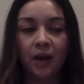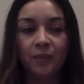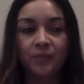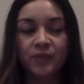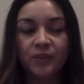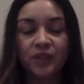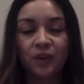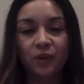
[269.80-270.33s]

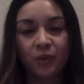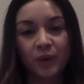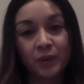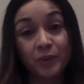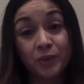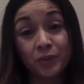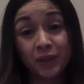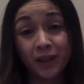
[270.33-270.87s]
So it
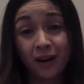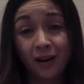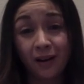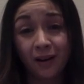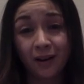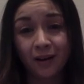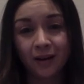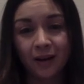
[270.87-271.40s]
was really
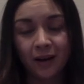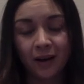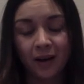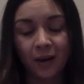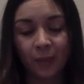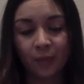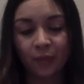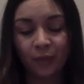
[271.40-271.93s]
hard
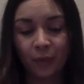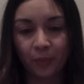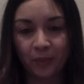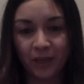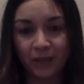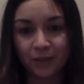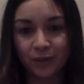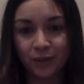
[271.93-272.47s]
for
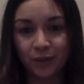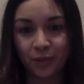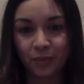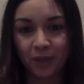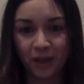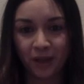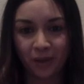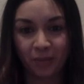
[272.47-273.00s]
me to
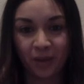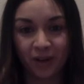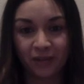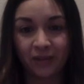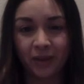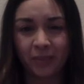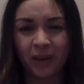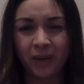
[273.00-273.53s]
be on
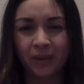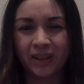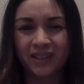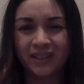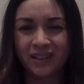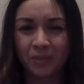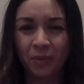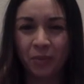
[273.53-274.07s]
modified bed rest
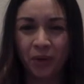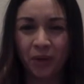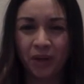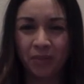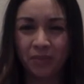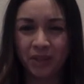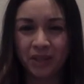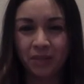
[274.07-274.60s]
because I'm a pretty
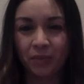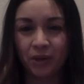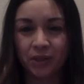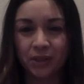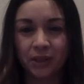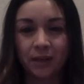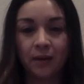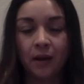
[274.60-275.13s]
busy
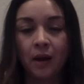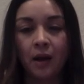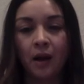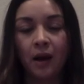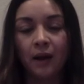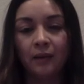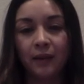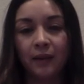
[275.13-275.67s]
person.
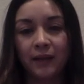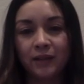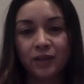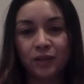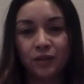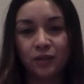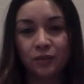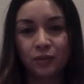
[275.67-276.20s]
I like
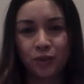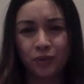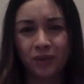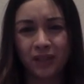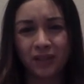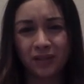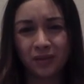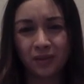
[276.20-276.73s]
to do
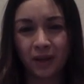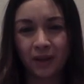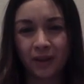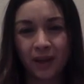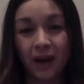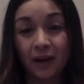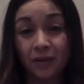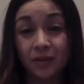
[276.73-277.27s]
things around the
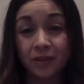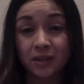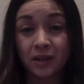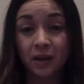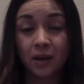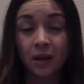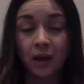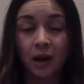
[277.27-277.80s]
house.
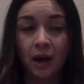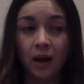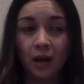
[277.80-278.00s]
I